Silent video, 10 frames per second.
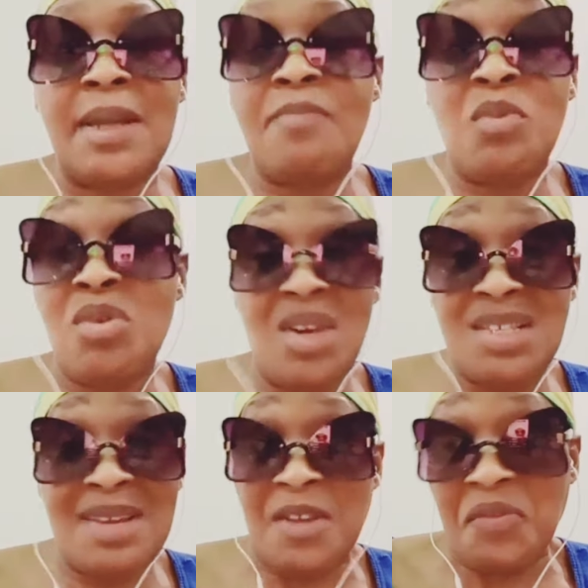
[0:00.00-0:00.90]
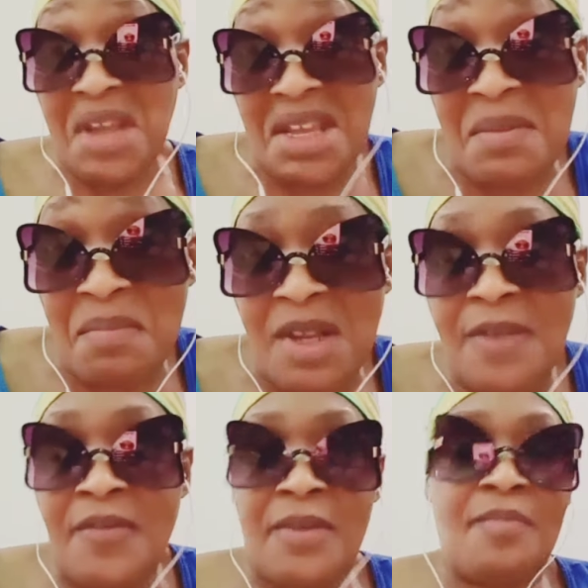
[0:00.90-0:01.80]
Gbogbo nkan ti ba so fun yen kin
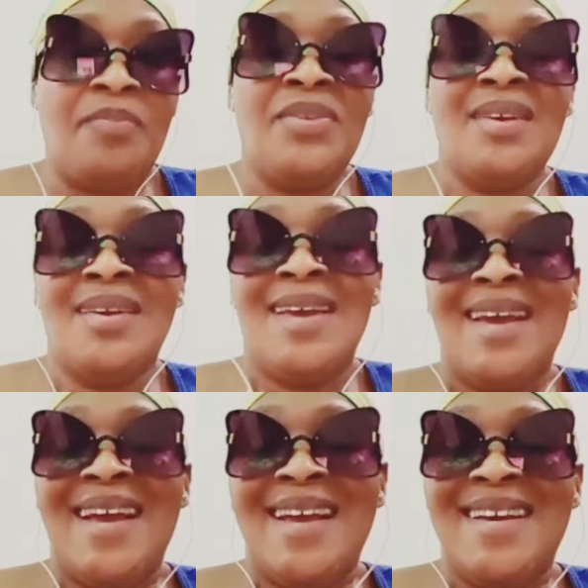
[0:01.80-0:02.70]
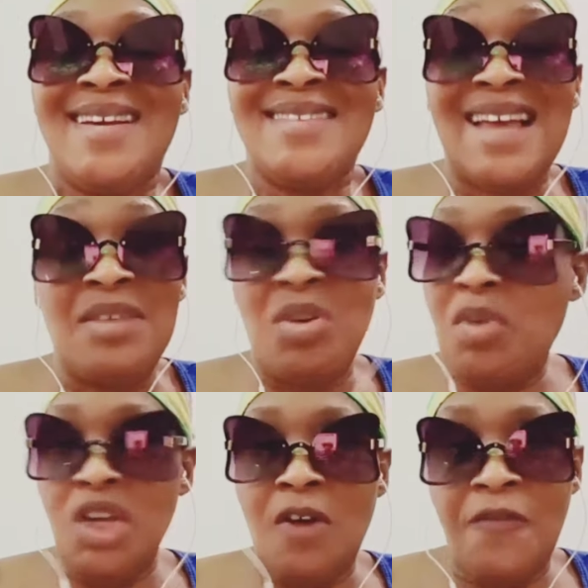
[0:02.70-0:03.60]
believe. Ta ni gbogbo
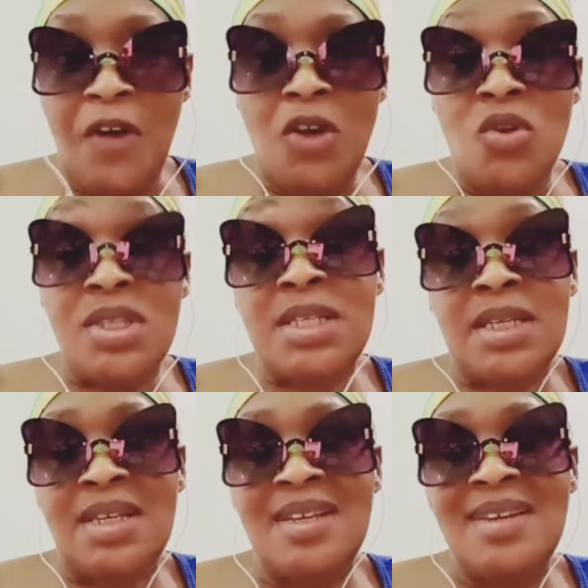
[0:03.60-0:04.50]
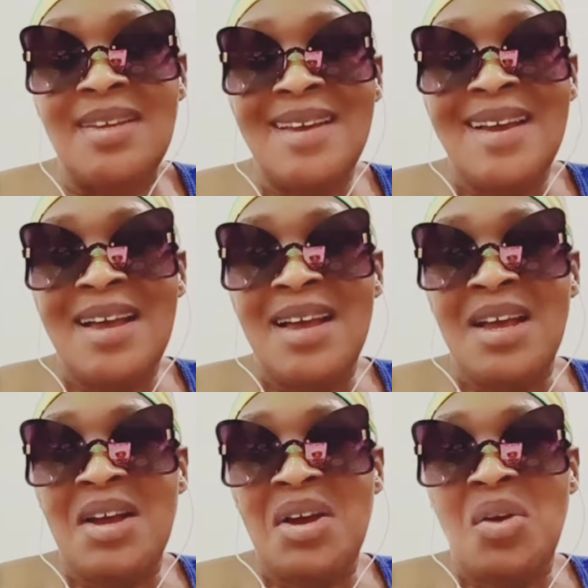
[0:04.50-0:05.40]
eyan follow nsin.
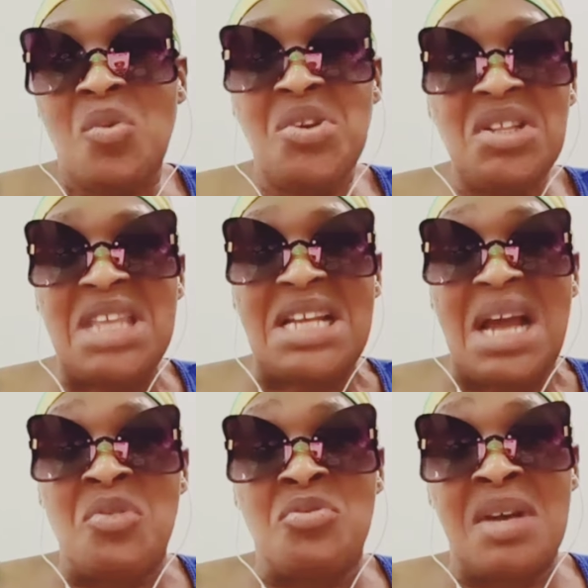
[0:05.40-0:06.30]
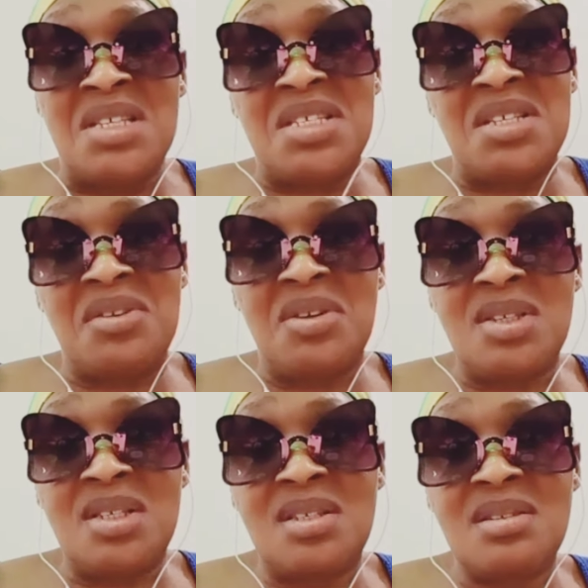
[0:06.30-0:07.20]
We don't take that woman
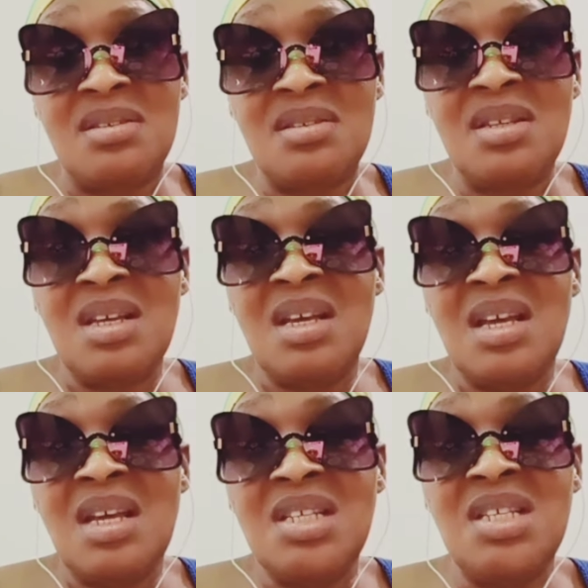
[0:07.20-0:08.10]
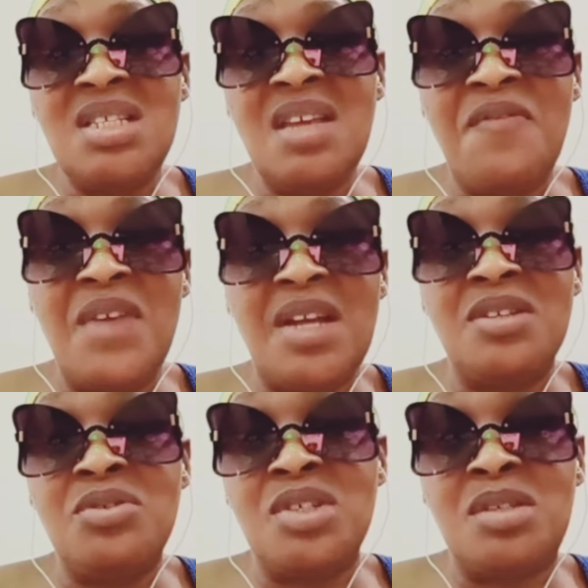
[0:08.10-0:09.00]
serious. She's a fake
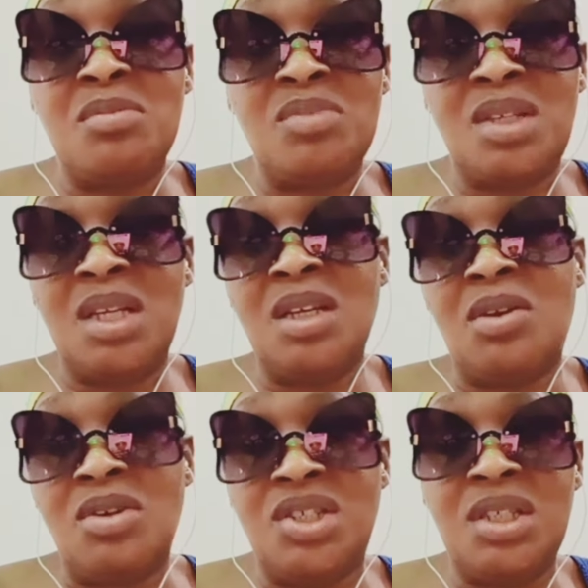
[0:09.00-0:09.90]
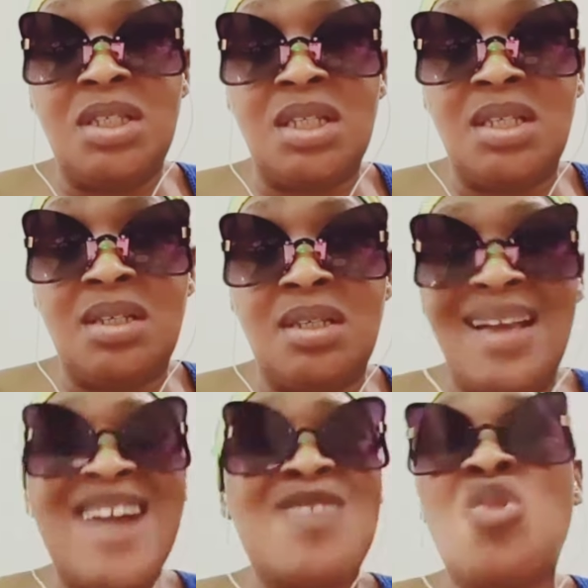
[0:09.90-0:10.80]
news kinikon. She's the
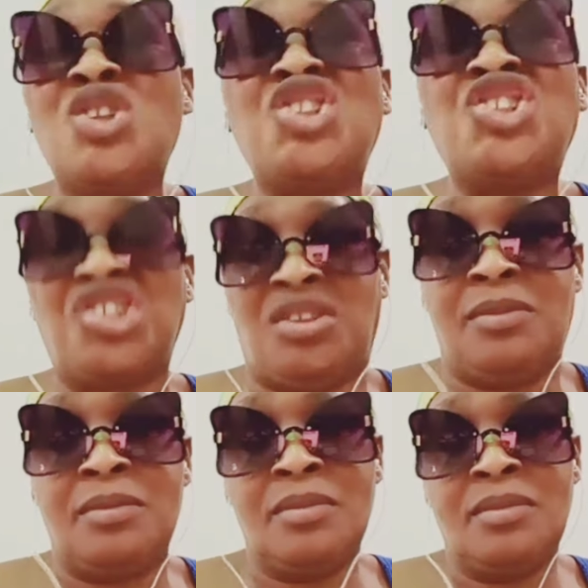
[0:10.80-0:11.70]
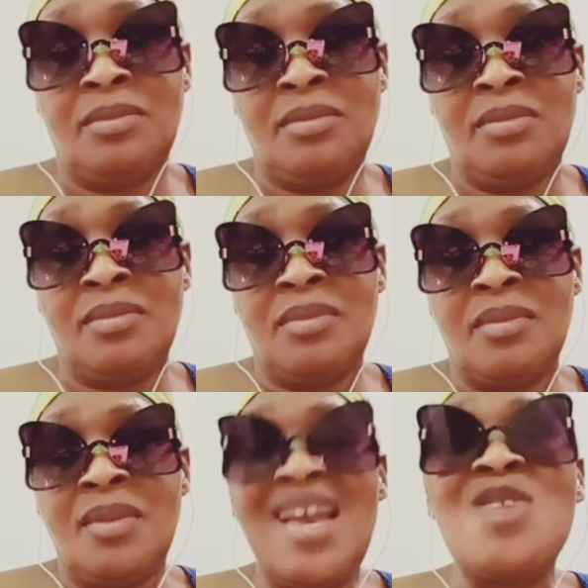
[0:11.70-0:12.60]
Ekwoshi.
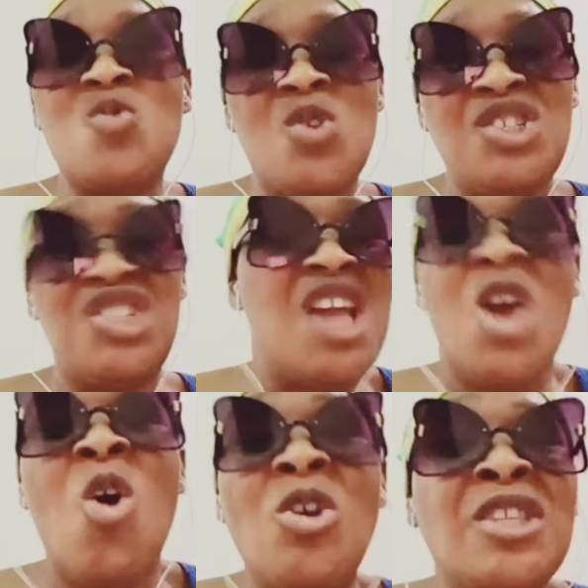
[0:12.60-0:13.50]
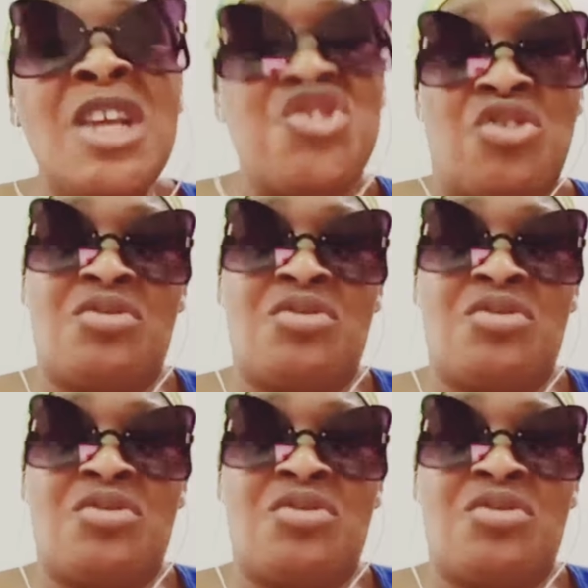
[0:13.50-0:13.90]
Ekwoshi. A whole nation.